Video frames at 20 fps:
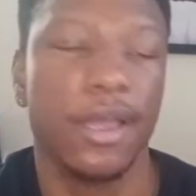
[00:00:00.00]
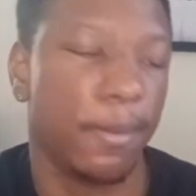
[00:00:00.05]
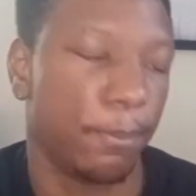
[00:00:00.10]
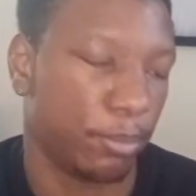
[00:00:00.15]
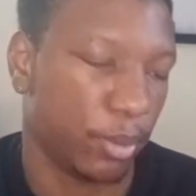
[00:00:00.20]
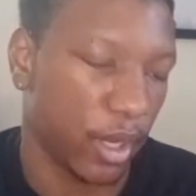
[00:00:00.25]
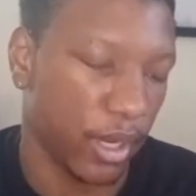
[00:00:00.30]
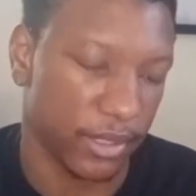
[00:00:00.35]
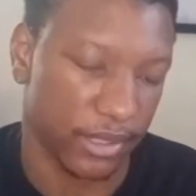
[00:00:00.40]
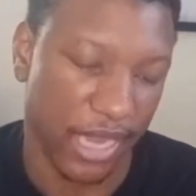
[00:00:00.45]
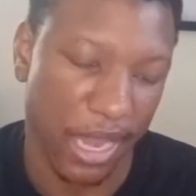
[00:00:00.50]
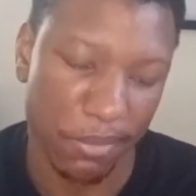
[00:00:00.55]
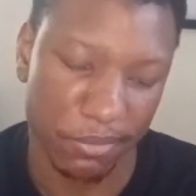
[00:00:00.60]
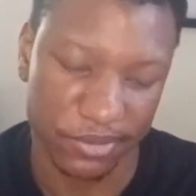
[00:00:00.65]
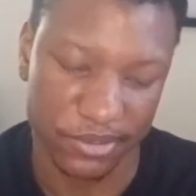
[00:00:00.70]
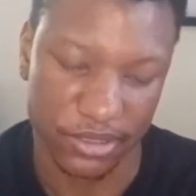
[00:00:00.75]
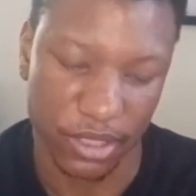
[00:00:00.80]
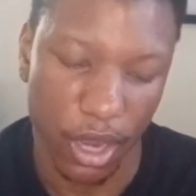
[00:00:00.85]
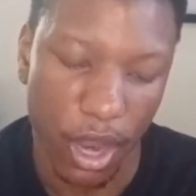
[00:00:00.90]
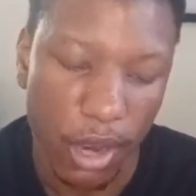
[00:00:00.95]
But that
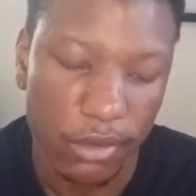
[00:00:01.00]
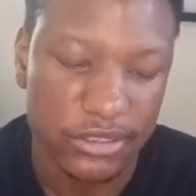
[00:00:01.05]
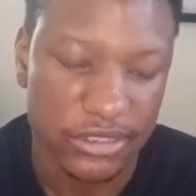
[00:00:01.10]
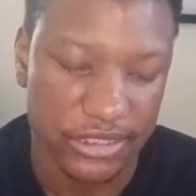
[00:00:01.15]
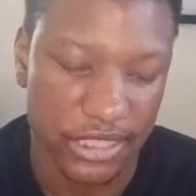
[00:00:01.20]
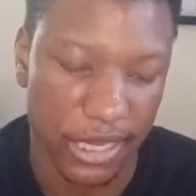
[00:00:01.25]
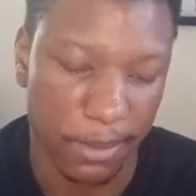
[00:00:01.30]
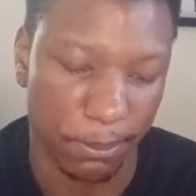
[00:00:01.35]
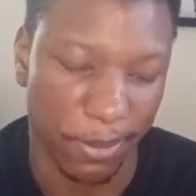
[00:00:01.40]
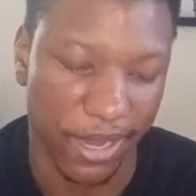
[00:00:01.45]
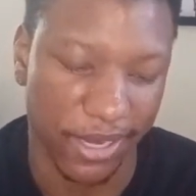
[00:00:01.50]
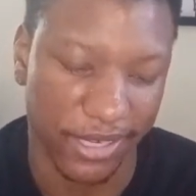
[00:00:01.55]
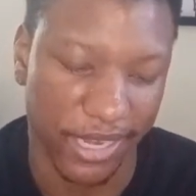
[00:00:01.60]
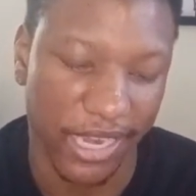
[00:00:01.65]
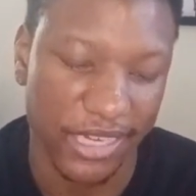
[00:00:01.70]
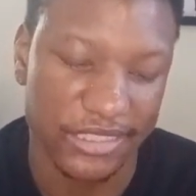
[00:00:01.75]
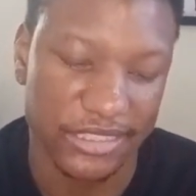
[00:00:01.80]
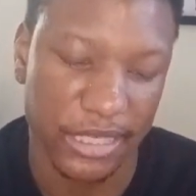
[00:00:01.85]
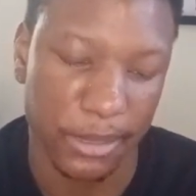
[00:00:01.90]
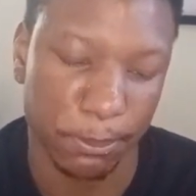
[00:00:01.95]
was offset by
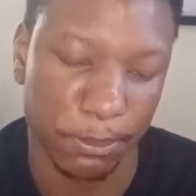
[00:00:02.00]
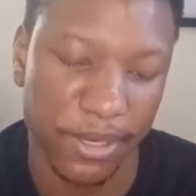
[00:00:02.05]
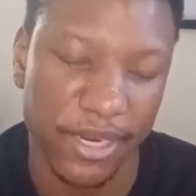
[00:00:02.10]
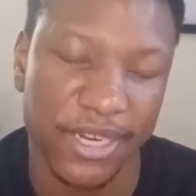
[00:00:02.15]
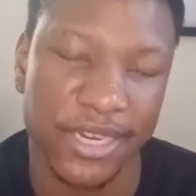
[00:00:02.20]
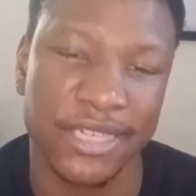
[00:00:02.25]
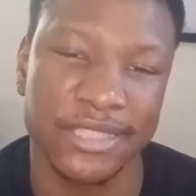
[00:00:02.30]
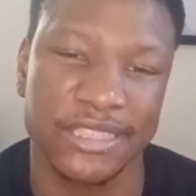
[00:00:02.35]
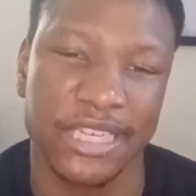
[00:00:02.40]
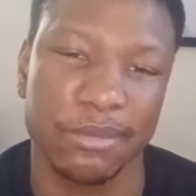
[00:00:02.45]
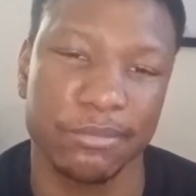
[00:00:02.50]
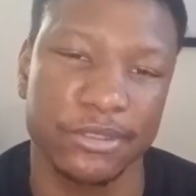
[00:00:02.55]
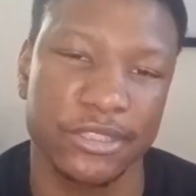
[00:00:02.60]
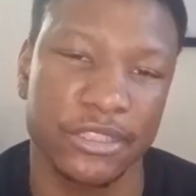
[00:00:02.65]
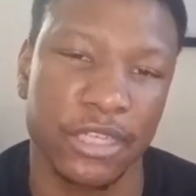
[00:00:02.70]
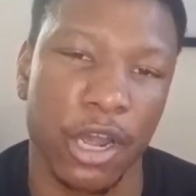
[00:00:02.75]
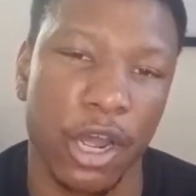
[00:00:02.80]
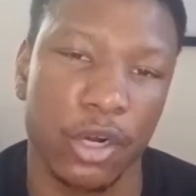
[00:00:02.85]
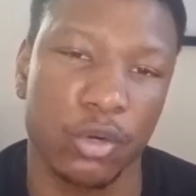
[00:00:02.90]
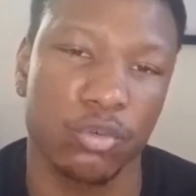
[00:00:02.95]
KCP, Kentavious
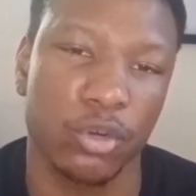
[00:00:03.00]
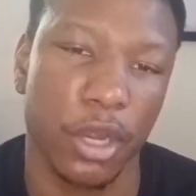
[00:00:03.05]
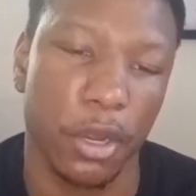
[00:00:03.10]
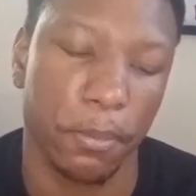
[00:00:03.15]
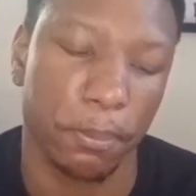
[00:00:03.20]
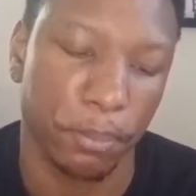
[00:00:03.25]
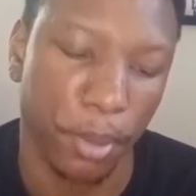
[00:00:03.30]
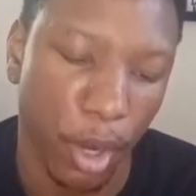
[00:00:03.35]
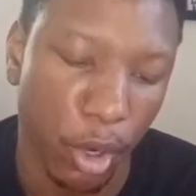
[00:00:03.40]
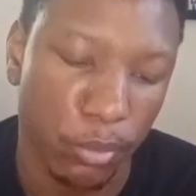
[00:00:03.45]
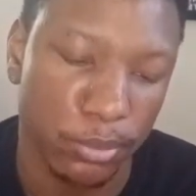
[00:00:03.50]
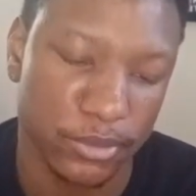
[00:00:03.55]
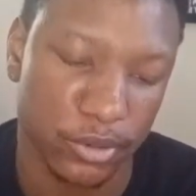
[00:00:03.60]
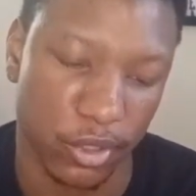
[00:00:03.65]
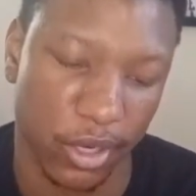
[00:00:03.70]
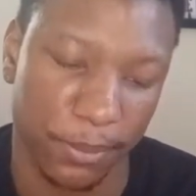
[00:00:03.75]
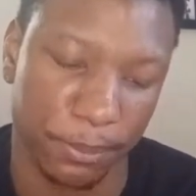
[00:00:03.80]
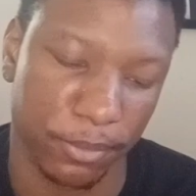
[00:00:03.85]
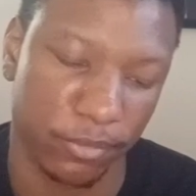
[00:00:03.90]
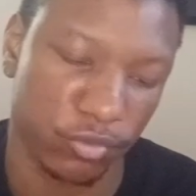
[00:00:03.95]
Caldwell-Pope's
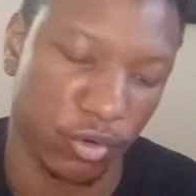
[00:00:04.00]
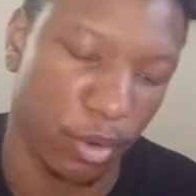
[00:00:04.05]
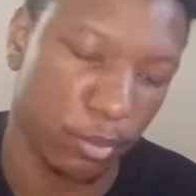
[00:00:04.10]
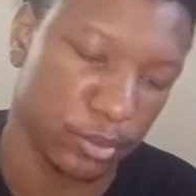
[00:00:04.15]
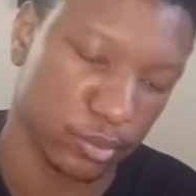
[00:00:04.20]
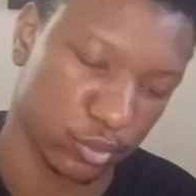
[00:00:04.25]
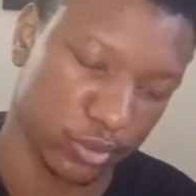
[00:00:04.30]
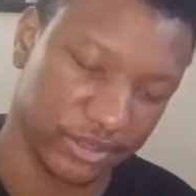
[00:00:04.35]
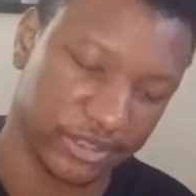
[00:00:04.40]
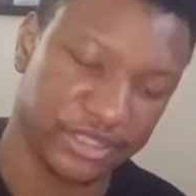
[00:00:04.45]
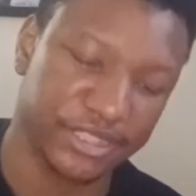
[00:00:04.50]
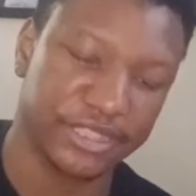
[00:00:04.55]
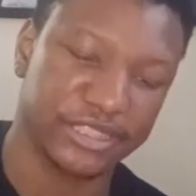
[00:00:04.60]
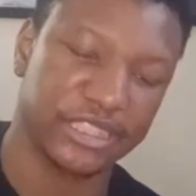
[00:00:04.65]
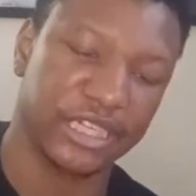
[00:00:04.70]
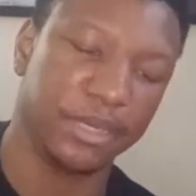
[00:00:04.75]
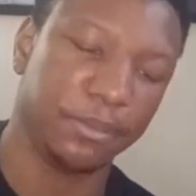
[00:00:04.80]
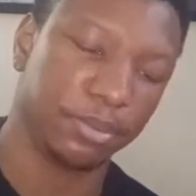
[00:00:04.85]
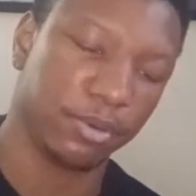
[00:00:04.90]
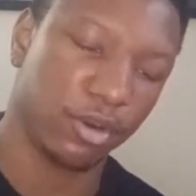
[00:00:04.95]
great performance with
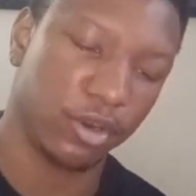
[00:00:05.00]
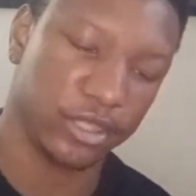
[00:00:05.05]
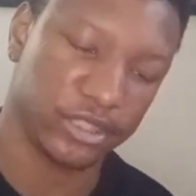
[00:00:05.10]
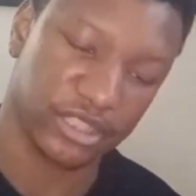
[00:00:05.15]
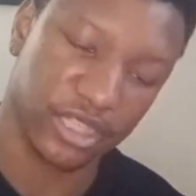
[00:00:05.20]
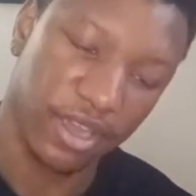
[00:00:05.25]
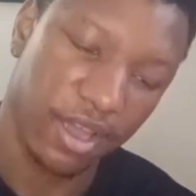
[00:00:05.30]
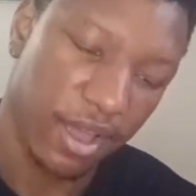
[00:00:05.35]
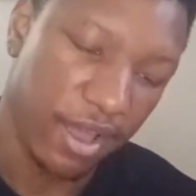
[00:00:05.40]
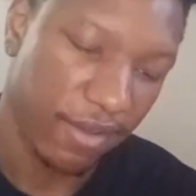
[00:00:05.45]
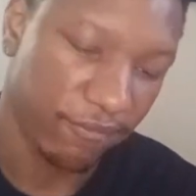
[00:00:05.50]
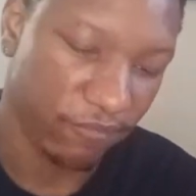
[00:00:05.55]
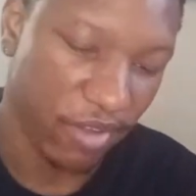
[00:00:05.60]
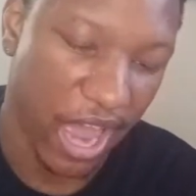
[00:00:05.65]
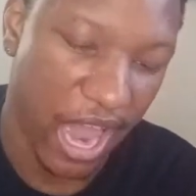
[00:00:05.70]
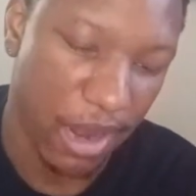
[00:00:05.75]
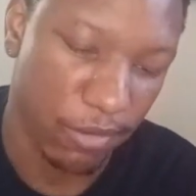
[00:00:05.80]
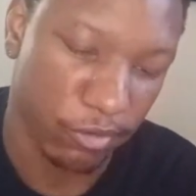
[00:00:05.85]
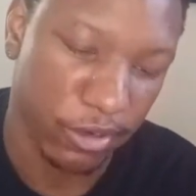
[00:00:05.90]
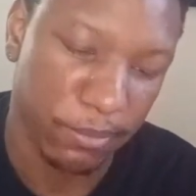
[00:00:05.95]
16 points,
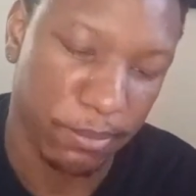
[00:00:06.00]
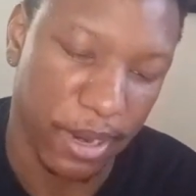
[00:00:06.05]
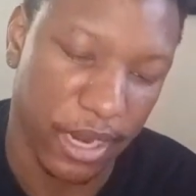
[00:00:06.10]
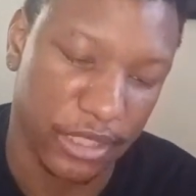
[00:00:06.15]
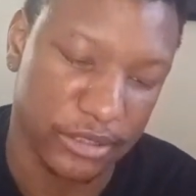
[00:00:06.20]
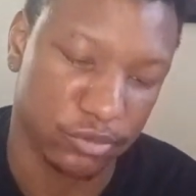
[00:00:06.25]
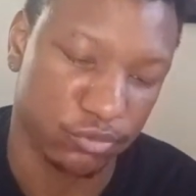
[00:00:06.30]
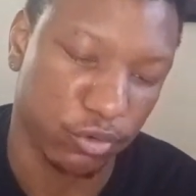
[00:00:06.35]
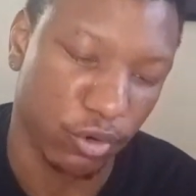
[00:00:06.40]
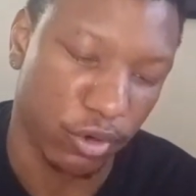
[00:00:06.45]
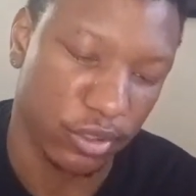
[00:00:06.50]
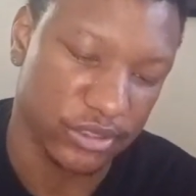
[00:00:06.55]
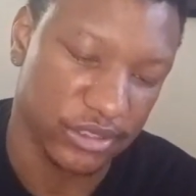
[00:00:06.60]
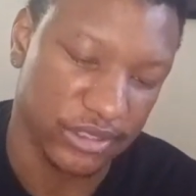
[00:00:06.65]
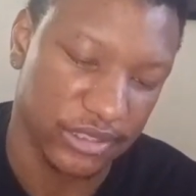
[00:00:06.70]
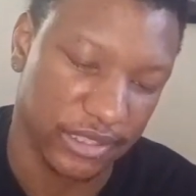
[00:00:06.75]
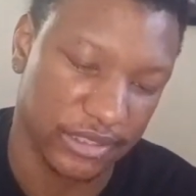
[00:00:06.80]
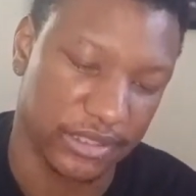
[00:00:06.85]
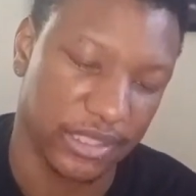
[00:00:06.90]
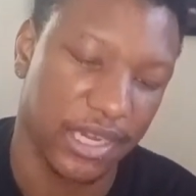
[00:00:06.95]
5 rebounds, 4
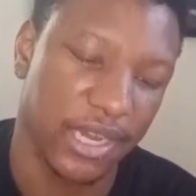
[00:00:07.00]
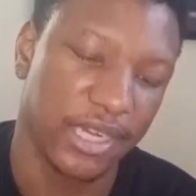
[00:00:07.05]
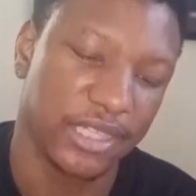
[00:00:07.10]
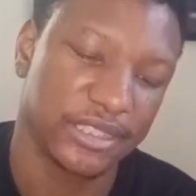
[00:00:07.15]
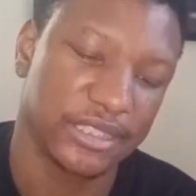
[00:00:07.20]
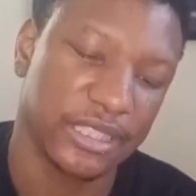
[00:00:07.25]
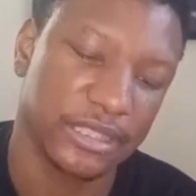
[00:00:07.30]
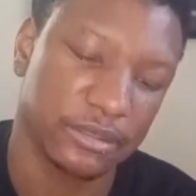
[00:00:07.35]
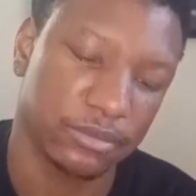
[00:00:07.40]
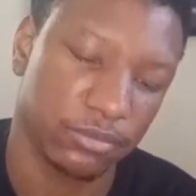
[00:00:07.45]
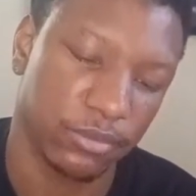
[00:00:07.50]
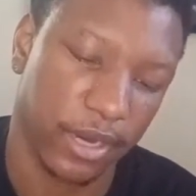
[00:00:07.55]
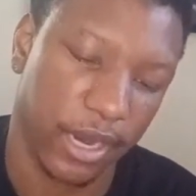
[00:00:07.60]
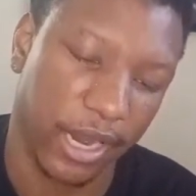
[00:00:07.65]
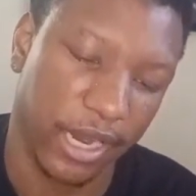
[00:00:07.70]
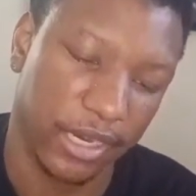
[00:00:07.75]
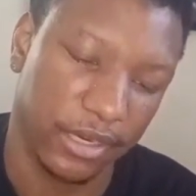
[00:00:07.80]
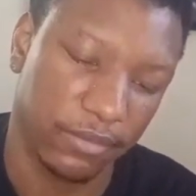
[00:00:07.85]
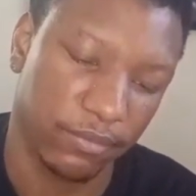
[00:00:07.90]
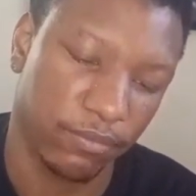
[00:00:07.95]
assists, 6 from
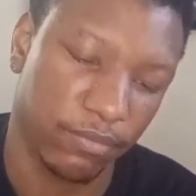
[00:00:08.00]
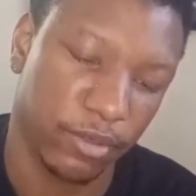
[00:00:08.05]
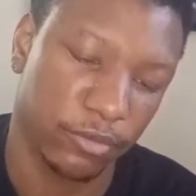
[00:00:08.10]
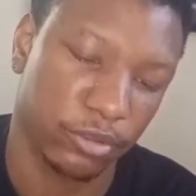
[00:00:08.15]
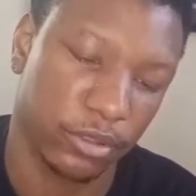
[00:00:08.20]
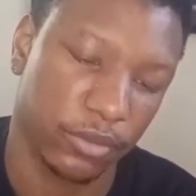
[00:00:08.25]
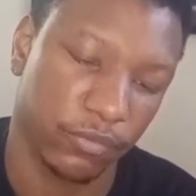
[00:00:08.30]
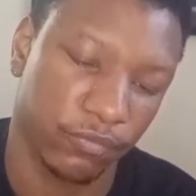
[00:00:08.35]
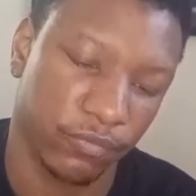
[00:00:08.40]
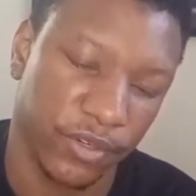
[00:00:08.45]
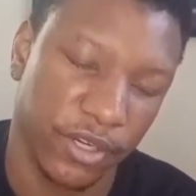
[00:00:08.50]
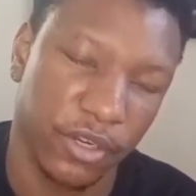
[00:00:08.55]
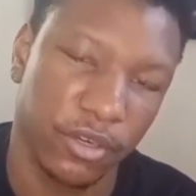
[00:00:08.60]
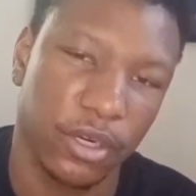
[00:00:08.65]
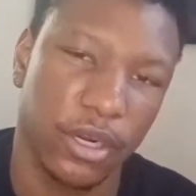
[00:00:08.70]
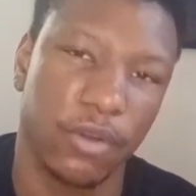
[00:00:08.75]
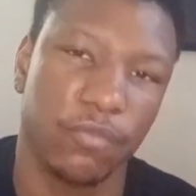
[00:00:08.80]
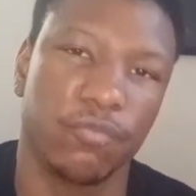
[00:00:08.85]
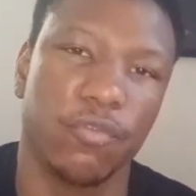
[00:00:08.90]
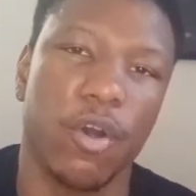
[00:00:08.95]
8 from the field,
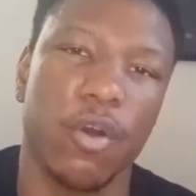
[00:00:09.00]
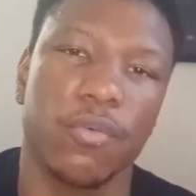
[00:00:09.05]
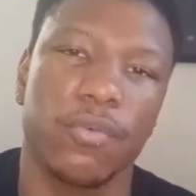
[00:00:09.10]
and 4